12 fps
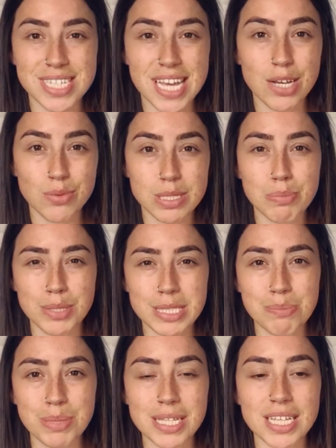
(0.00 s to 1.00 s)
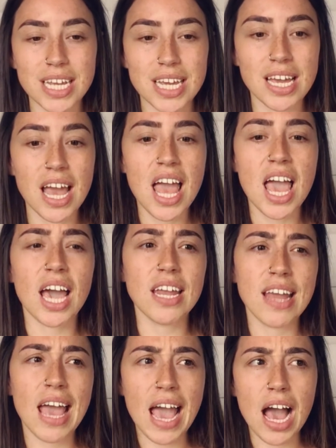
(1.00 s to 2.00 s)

to take responsibility and